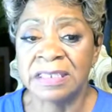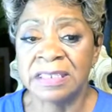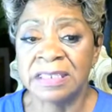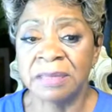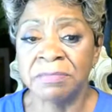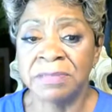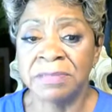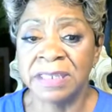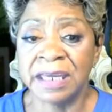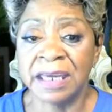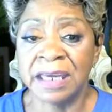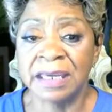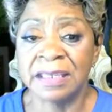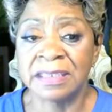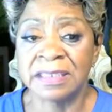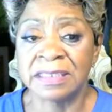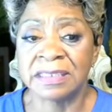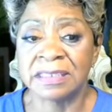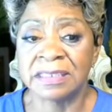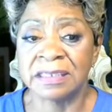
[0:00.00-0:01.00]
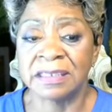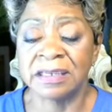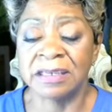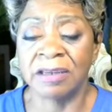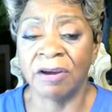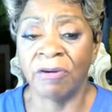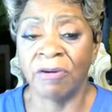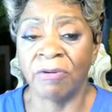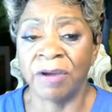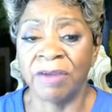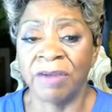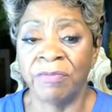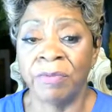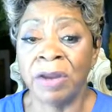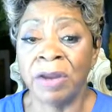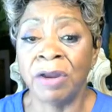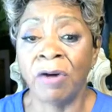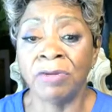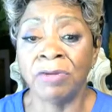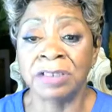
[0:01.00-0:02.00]
Some things, you know,
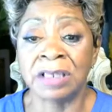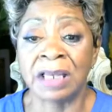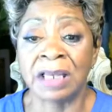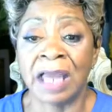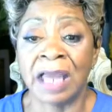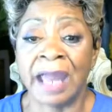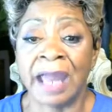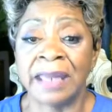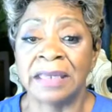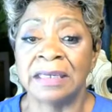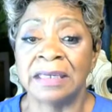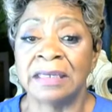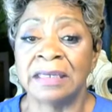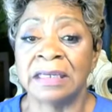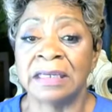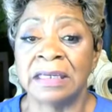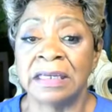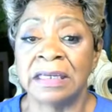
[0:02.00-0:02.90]
if we don't delight